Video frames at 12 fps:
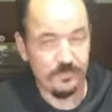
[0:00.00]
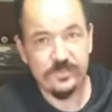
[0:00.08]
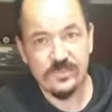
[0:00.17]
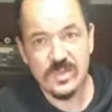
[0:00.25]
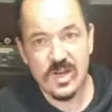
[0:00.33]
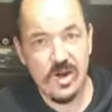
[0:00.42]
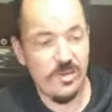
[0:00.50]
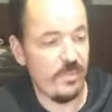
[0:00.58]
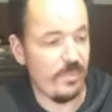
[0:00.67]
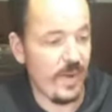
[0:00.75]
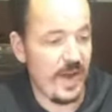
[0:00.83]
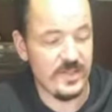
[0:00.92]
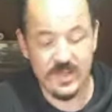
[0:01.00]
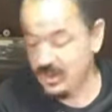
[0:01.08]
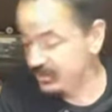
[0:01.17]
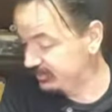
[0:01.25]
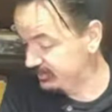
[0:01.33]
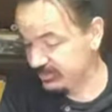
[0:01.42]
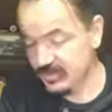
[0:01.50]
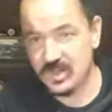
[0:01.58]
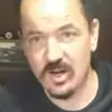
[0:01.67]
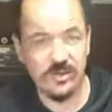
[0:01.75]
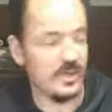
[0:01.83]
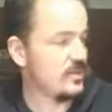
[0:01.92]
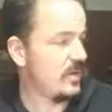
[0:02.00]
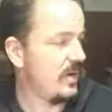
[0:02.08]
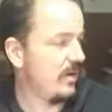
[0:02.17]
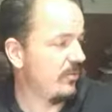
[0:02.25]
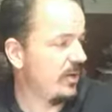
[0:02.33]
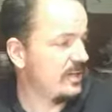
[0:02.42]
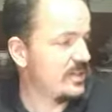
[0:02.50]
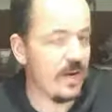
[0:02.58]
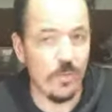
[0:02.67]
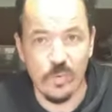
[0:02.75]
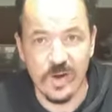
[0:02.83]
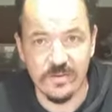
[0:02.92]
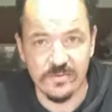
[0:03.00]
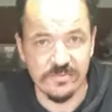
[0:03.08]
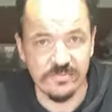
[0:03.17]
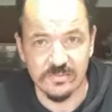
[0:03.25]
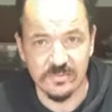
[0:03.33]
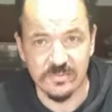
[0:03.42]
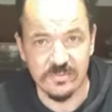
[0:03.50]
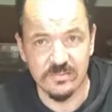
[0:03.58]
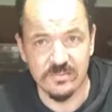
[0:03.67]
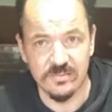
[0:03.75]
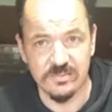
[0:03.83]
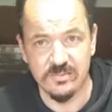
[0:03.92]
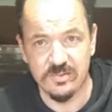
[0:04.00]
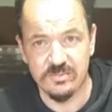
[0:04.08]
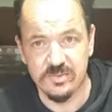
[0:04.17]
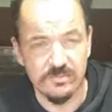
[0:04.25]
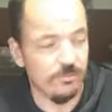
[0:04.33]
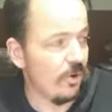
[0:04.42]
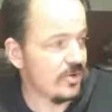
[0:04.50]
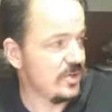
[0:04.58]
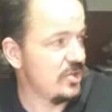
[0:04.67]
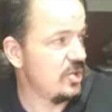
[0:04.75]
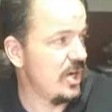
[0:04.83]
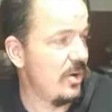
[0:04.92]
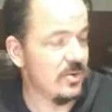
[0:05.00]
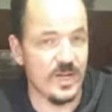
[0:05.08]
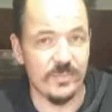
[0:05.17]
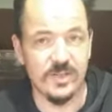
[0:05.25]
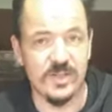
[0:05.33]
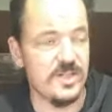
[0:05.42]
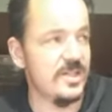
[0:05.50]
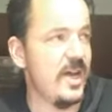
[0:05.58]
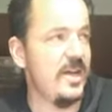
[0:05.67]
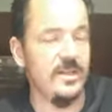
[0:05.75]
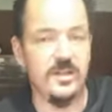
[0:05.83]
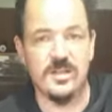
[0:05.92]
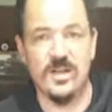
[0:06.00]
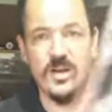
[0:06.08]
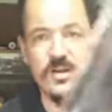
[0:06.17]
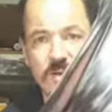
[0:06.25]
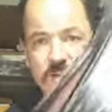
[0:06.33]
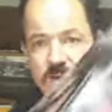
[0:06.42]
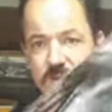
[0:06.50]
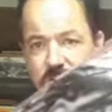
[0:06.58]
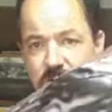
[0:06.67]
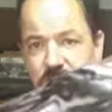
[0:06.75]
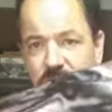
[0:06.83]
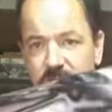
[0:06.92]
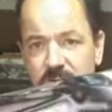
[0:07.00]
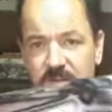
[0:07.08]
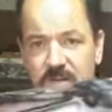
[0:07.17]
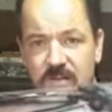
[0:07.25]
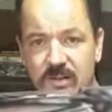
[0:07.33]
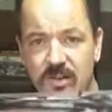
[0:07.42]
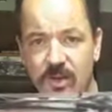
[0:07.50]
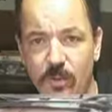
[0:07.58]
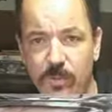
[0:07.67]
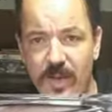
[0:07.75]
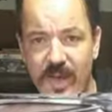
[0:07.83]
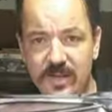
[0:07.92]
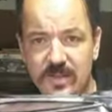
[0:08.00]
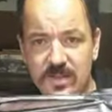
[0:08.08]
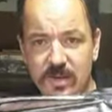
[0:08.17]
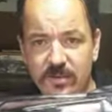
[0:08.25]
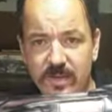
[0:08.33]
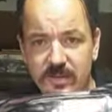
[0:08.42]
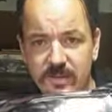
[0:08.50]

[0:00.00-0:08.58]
So painting. So this one, I've already done one of Ross's shells up to this state. So the old black and silver.